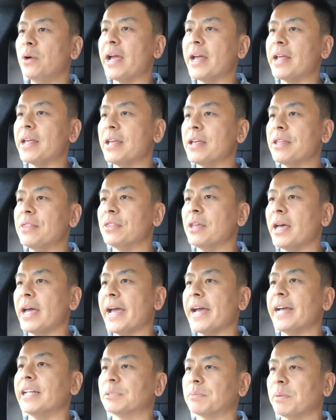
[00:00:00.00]
and the
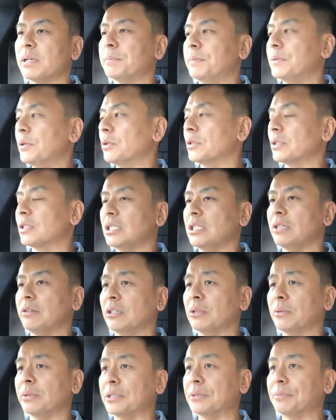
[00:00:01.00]
hands must be on the
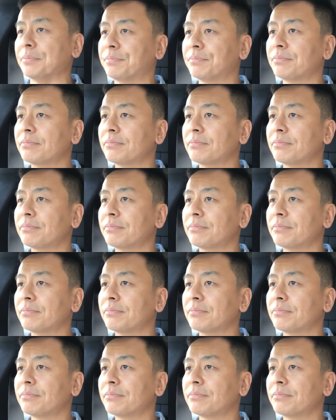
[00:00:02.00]
steering wheel.